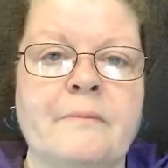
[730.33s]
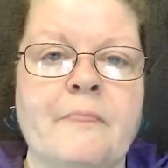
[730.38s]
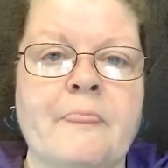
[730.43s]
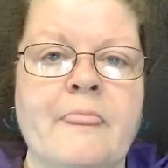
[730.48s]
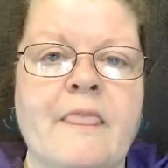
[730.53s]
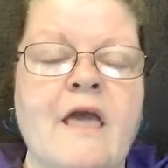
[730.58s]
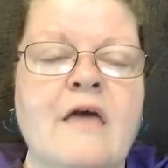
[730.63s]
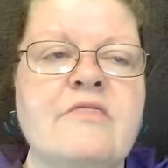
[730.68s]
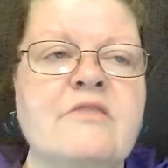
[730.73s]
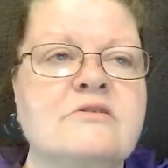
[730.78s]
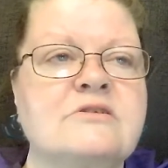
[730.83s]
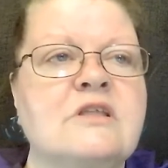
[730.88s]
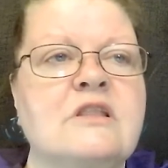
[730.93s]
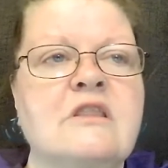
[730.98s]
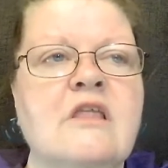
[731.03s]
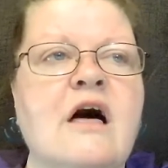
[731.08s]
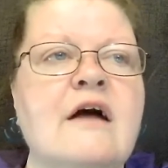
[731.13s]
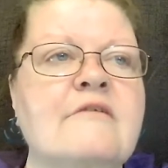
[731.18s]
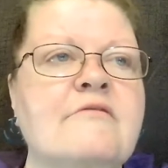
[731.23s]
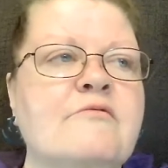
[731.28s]
There's a
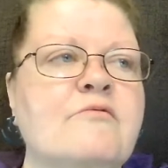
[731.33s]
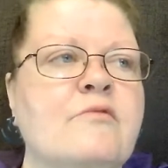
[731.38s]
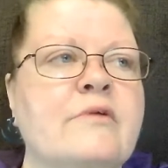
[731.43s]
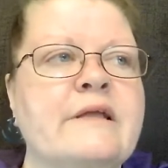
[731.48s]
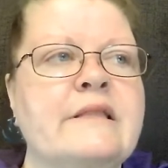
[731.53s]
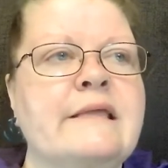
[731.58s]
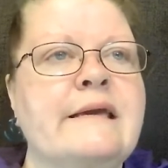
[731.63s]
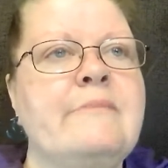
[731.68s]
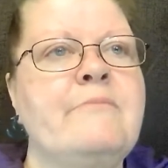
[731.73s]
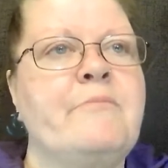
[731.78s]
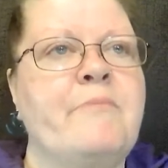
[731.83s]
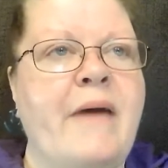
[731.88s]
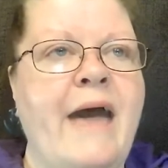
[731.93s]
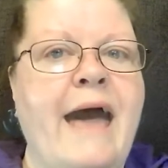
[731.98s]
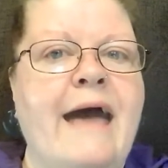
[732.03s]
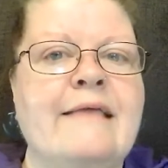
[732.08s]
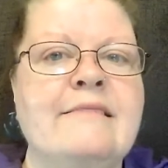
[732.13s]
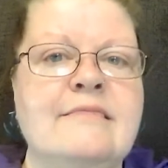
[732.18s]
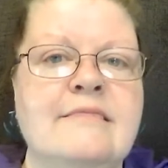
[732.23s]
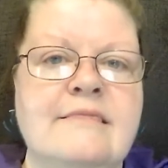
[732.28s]
lot of really
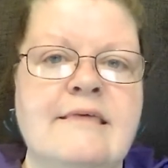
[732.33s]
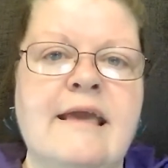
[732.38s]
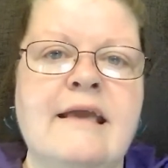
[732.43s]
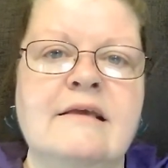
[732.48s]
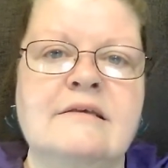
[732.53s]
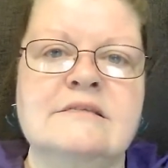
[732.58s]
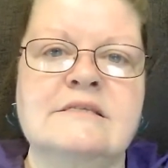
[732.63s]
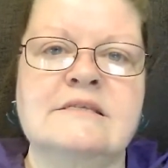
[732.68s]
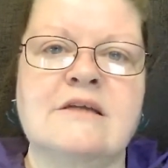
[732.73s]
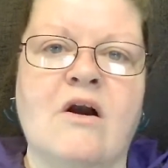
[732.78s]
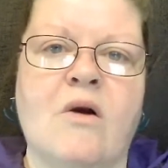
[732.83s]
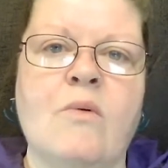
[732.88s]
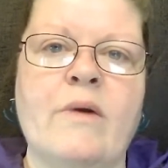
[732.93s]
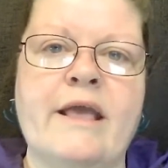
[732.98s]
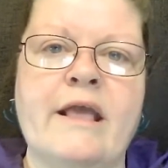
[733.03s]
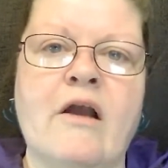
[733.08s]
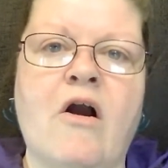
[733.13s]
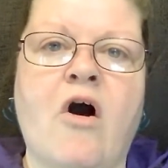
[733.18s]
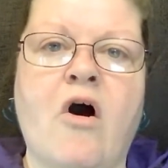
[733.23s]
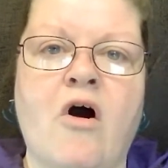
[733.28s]
bad things
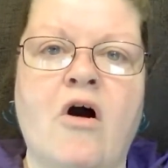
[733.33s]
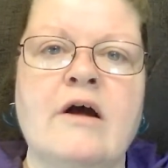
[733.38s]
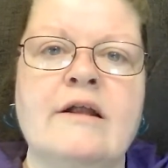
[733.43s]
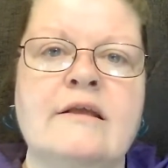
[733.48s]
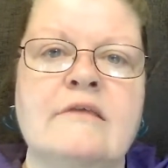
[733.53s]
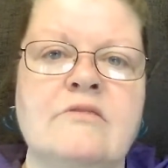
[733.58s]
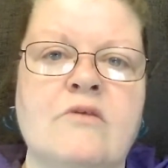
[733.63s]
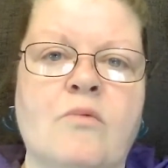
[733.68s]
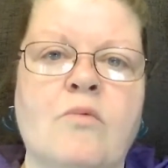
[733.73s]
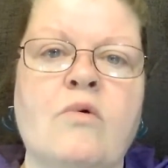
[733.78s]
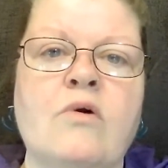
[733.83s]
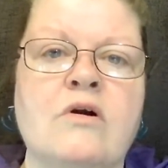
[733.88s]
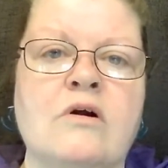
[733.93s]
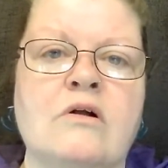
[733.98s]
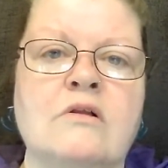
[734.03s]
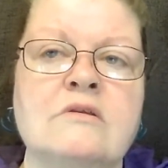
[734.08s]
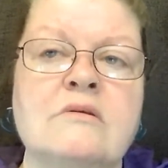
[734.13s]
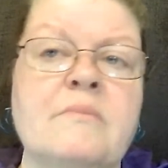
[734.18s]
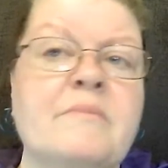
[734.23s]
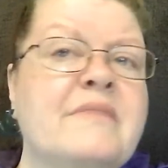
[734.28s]
going on in the
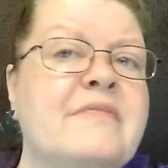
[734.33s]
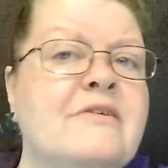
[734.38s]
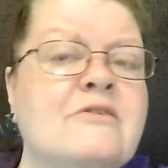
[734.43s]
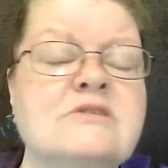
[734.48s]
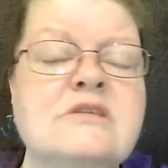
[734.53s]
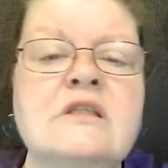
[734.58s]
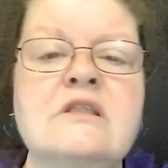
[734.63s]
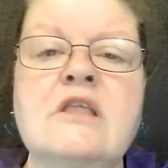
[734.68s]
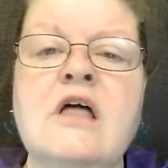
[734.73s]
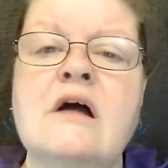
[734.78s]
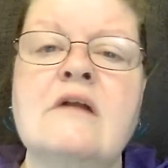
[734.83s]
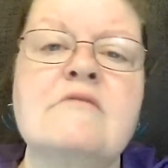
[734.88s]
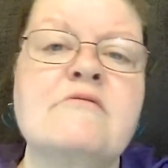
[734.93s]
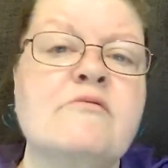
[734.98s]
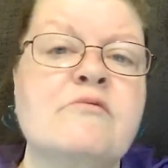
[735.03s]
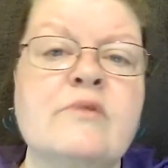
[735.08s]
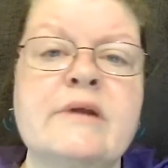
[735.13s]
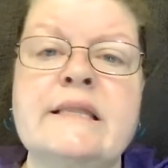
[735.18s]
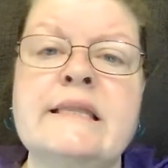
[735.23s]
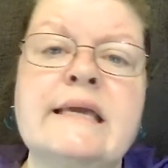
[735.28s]
world, but there's a lot of
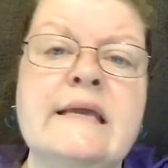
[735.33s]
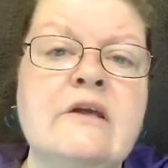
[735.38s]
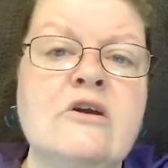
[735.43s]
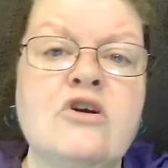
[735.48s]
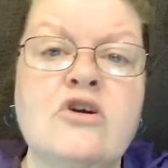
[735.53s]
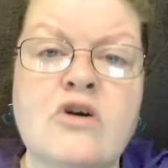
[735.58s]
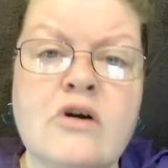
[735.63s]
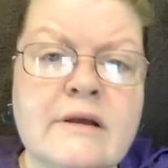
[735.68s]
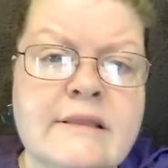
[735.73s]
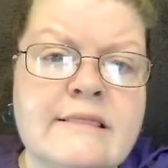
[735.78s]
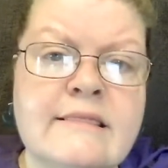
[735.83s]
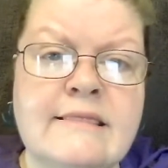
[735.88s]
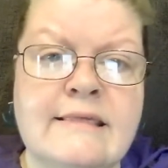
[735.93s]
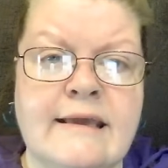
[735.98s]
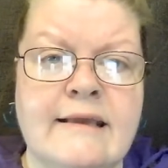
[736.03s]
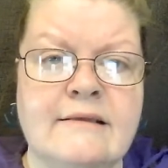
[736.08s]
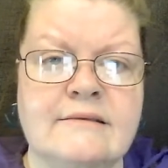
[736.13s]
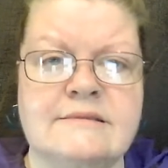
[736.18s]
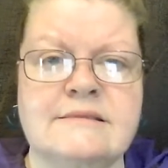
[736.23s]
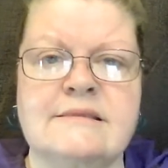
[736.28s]
really good
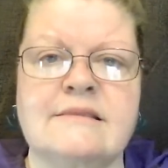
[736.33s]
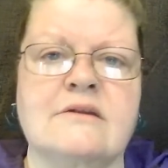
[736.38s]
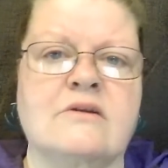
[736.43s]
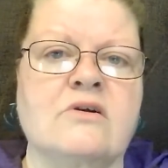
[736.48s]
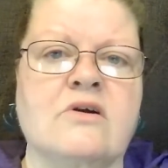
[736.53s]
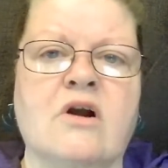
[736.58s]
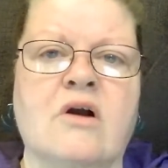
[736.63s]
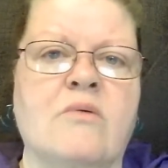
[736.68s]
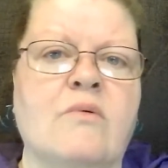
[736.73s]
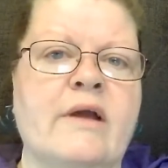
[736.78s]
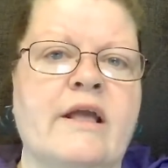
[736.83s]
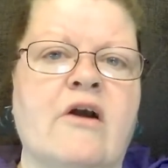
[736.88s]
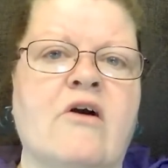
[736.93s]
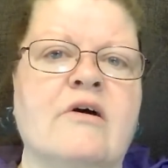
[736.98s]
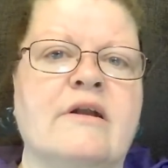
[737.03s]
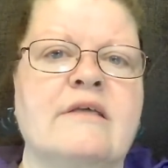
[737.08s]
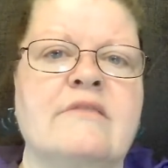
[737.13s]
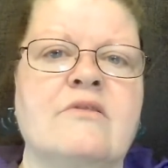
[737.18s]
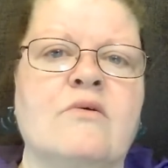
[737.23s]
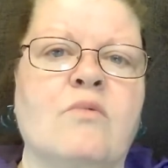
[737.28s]
things that are going on
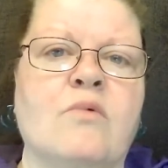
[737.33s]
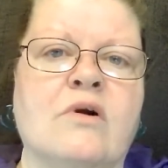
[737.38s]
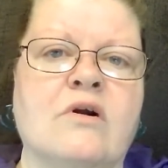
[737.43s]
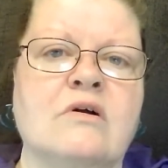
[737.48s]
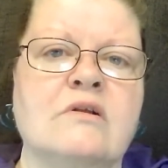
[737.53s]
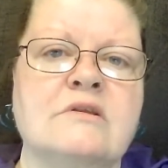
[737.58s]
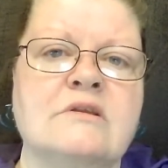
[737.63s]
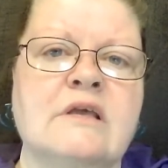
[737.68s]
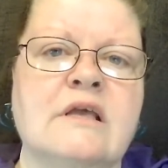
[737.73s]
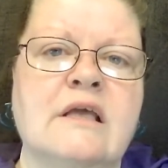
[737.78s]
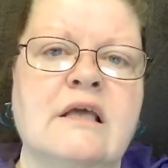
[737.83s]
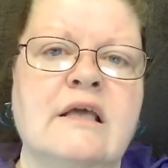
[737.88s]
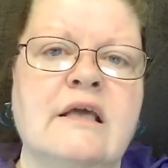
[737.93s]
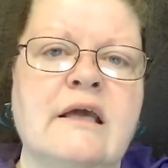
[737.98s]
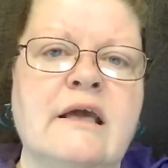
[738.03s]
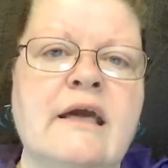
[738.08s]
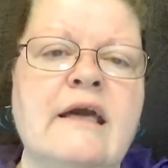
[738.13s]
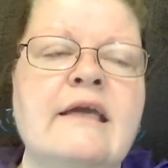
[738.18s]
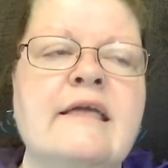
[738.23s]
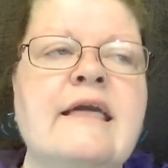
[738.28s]
in the world.
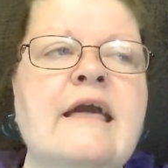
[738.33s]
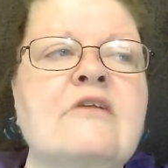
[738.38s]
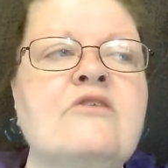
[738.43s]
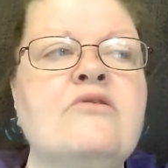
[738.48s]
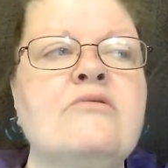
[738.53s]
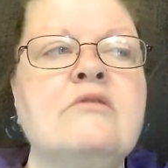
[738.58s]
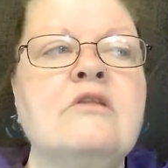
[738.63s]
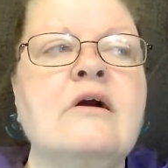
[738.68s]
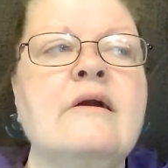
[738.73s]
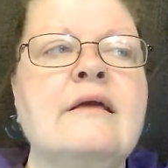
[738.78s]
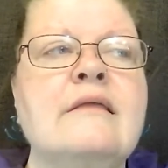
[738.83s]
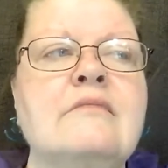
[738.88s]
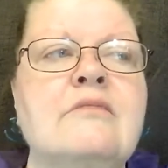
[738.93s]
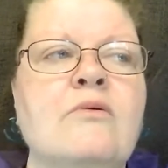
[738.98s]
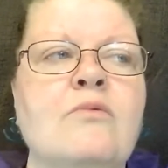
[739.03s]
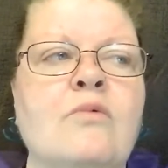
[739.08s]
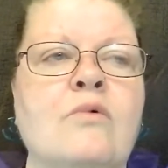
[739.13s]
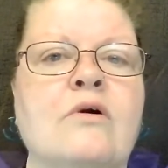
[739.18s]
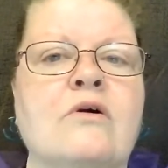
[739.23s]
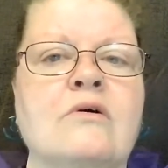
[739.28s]
Can you look at the
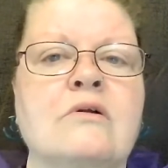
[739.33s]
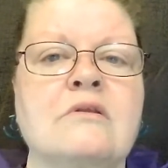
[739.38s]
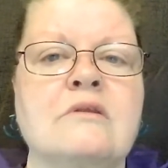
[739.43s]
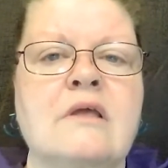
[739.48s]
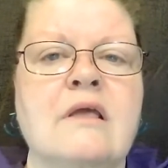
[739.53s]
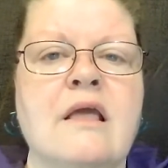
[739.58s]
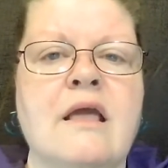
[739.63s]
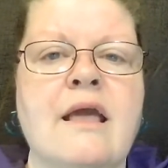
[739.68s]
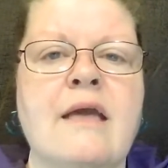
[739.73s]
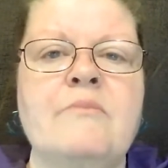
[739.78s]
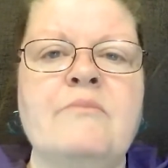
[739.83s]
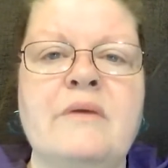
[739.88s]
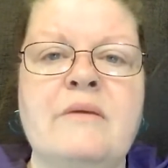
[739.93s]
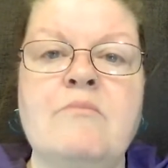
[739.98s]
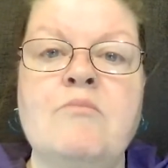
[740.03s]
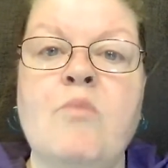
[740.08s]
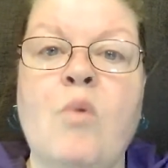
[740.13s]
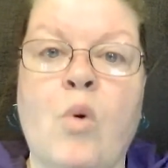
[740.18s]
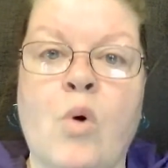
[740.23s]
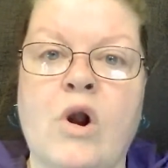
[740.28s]
world and be
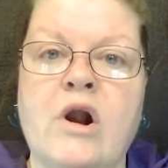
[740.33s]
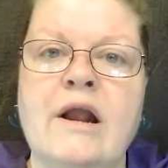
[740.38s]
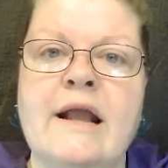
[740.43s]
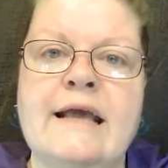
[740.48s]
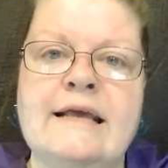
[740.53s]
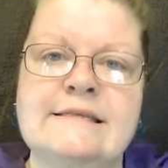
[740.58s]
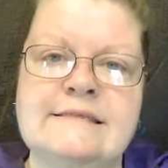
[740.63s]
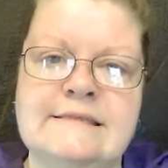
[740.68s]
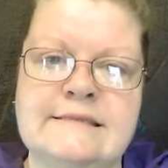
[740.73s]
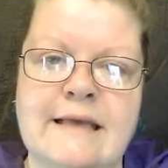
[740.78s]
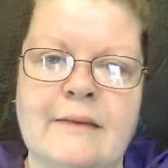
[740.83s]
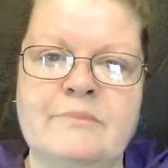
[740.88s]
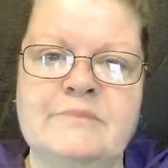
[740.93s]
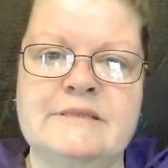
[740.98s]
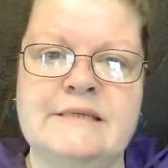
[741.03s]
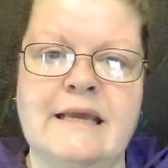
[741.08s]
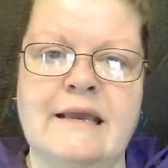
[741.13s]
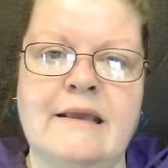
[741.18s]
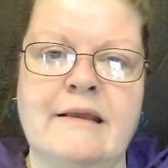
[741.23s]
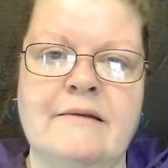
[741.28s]
more
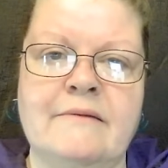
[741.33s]
accepting?